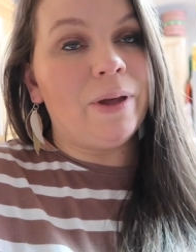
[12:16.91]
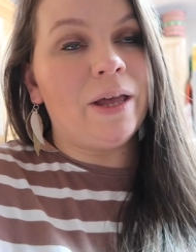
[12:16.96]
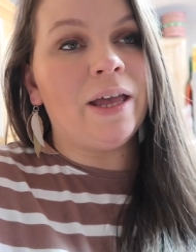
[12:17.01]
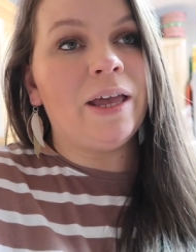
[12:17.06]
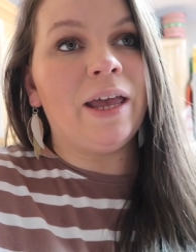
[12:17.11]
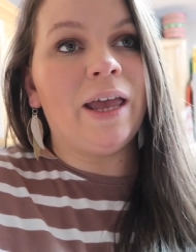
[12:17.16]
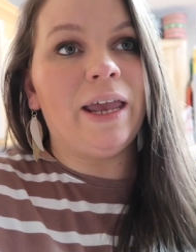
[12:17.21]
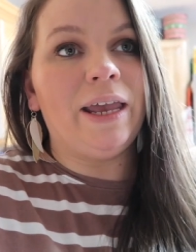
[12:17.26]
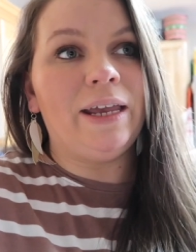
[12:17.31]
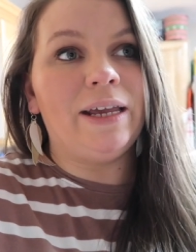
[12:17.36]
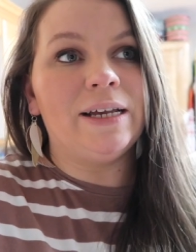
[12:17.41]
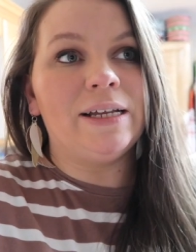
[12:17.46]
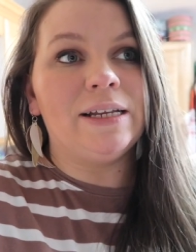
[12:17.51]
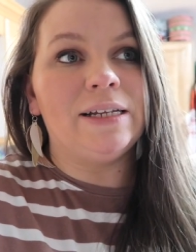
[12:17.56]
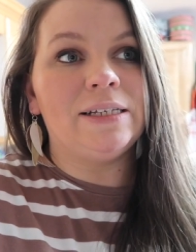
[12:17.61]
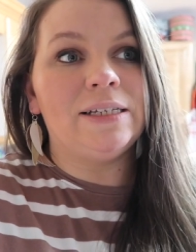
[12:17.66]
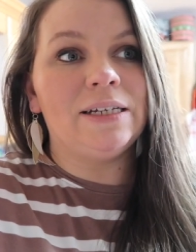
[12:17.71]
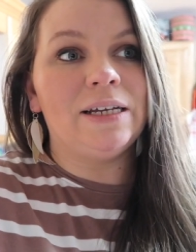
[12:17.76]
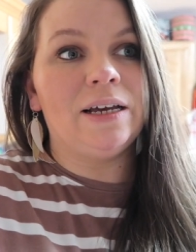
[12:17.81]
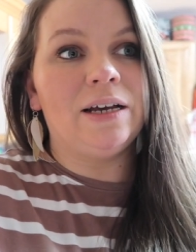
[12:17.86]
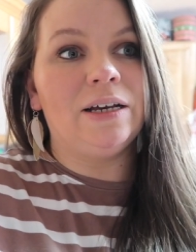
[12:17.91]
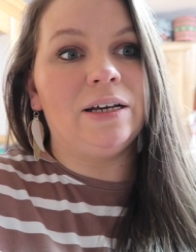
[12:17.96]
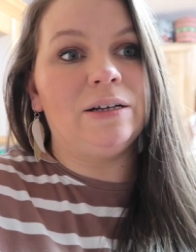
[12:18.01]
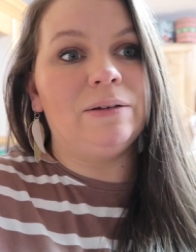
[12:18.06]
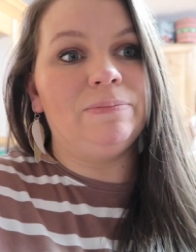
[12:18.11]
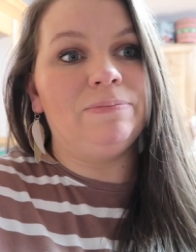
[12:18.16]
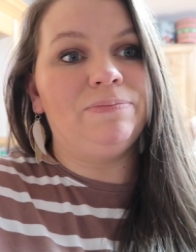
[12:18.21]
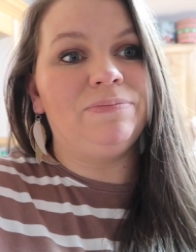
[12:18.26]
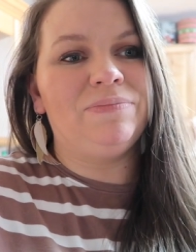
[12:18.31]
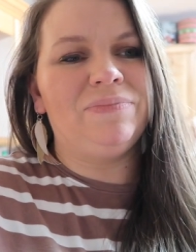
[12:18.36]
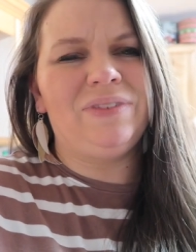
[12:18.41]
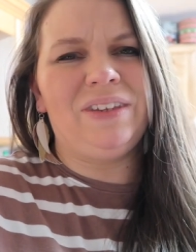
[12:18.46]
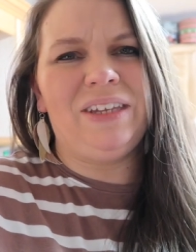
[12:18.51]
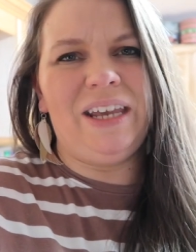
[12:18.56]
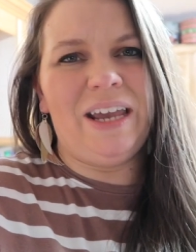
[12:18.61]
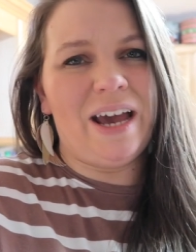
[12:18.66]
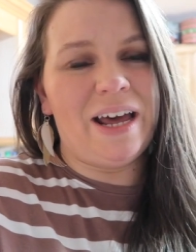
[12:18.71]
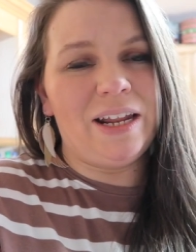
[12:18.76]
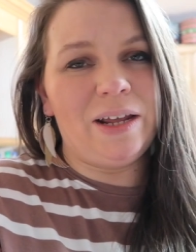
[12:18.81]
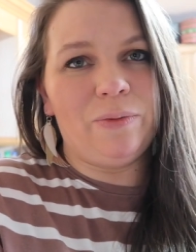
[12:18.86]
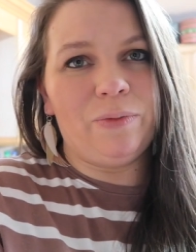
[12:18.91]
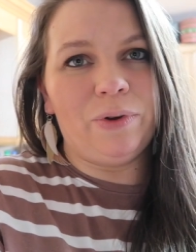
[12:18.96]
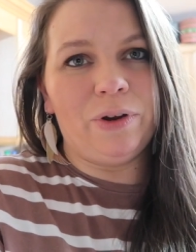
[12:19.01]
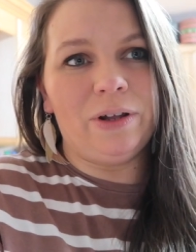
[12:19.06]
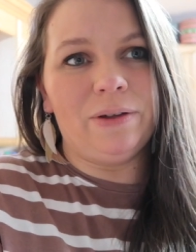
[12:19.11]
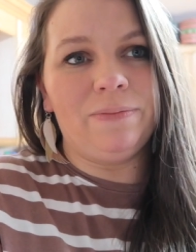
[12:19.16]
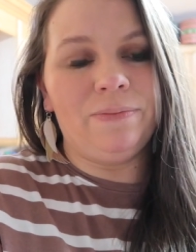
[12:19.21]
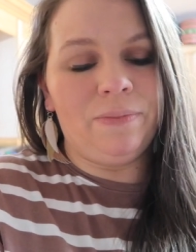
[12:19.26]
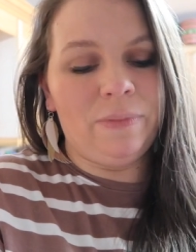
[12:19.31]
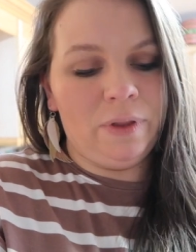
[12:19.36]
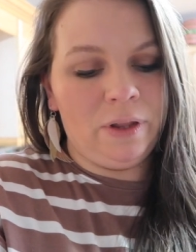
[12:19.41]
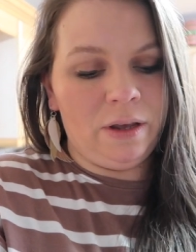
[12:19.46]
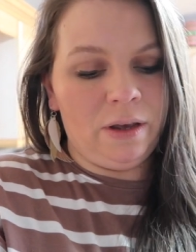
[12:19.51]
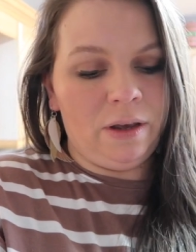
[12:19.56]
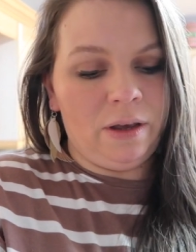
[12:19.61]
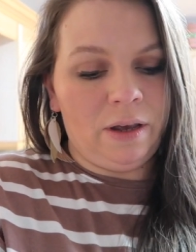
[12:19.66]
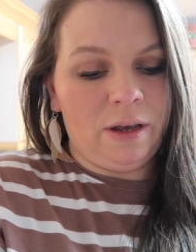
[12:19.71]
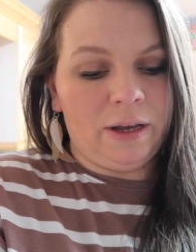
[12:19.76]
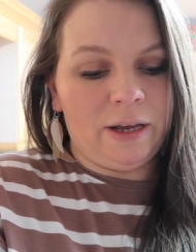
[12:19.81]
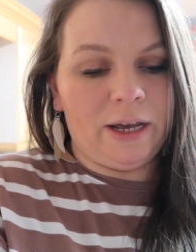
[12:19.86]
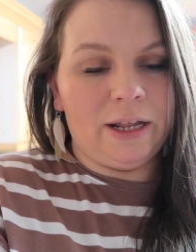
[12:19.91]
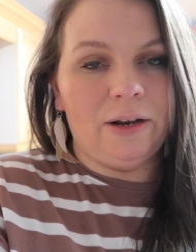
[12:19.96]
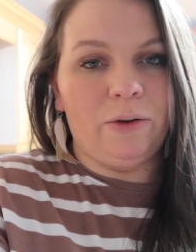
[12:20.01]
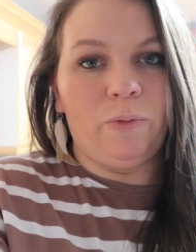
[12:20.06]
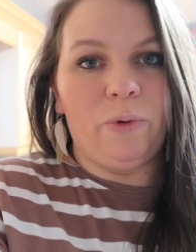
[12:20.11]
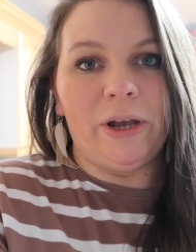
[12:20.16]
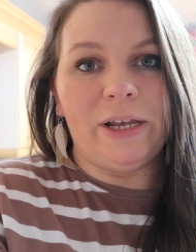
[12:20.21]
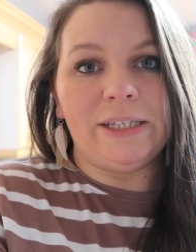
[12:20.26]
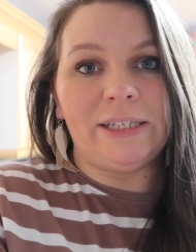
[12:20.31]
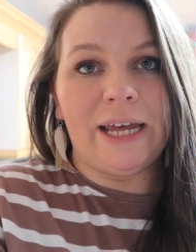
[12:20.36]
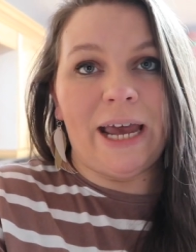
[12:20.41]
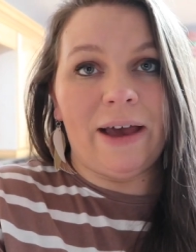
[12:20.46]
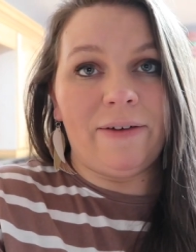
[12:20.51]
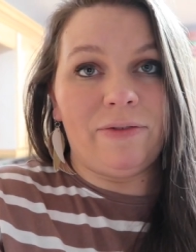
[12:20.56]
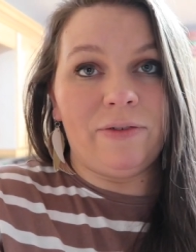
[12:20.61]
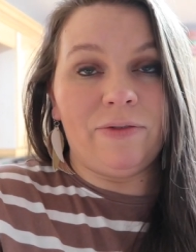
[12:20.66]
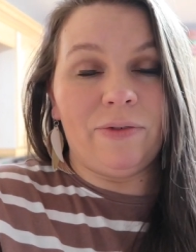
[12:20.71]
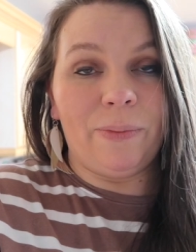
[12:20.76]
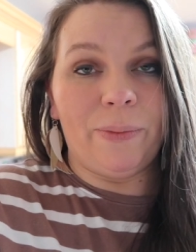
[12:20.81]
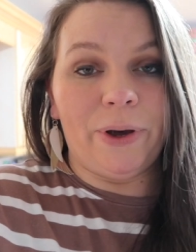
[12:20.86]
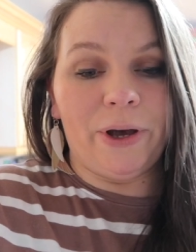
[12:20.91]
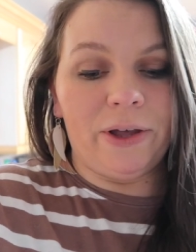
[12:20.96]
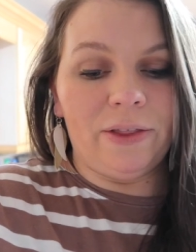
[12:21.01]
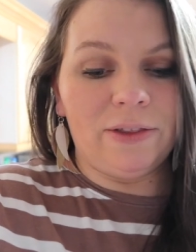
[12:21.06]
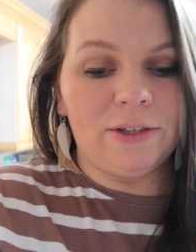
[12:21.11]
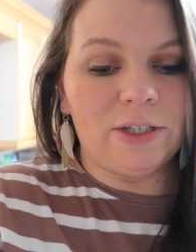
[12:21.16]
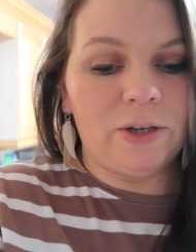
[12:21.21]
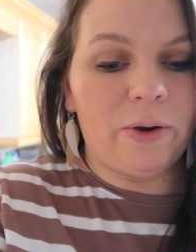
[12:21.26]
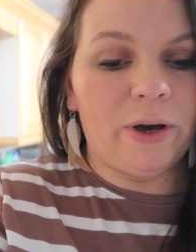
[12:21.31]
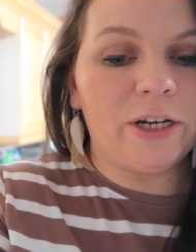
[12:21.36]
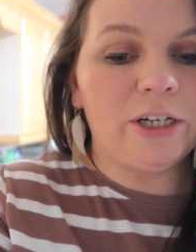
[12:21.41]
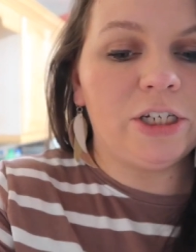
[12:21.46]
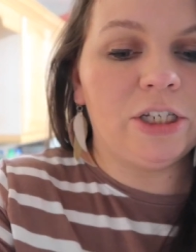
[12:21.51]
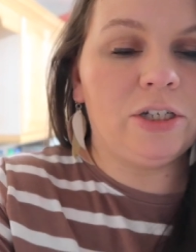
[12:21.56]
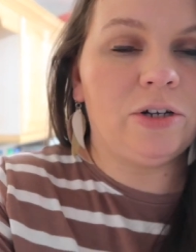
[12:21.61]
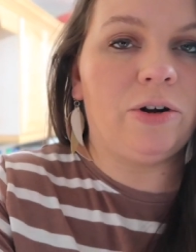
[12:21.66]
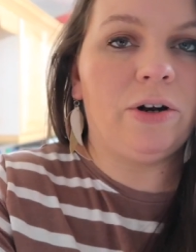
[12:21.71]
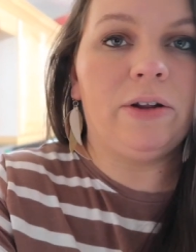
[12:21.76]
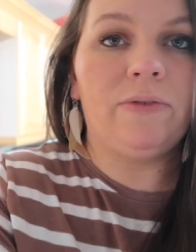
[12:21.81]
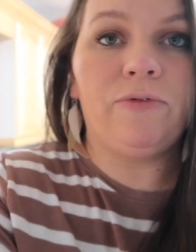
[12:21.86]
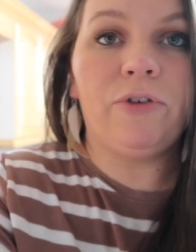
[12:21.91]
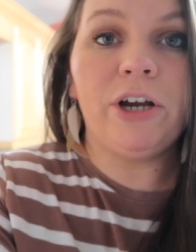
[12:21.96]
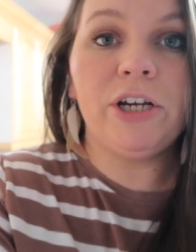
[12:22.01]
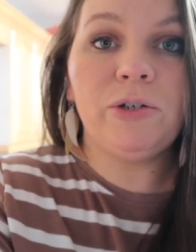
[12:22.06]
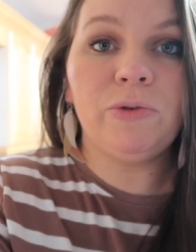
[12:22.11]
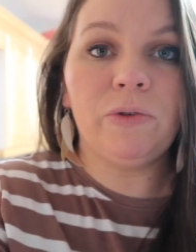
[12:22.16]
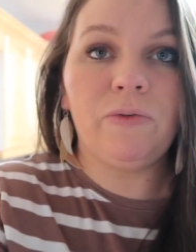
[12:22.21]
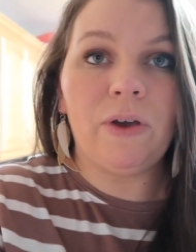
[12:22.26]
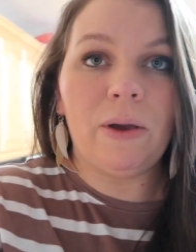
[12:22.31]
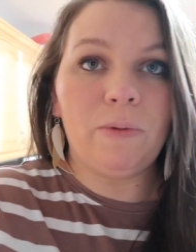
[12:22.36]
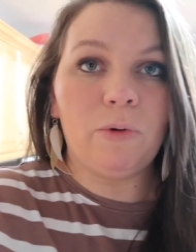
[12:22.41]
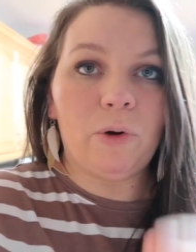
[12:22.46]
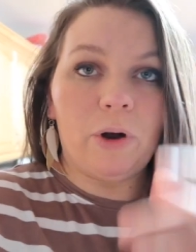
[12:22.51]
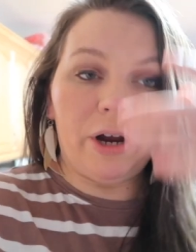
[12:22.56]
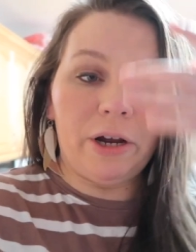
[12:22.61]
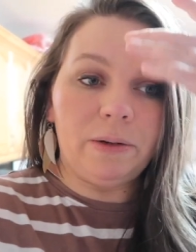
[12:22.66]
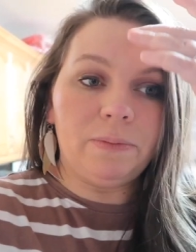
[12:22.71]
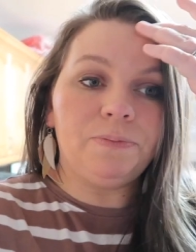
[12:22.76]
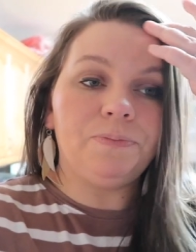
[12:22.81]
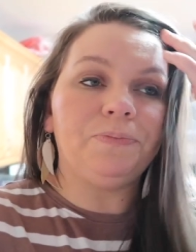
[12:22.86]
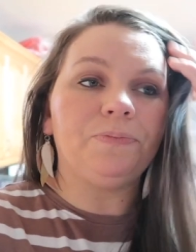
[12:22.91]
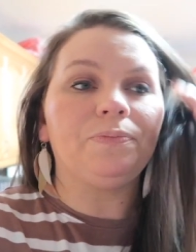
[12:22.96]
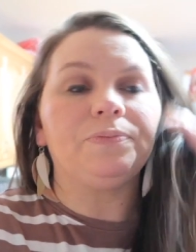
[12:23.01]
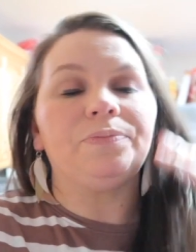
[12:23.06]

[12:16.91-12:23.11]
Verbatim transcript: And um, yeah, I didn't want to kind of waste half of a month. So I just started fresh with February.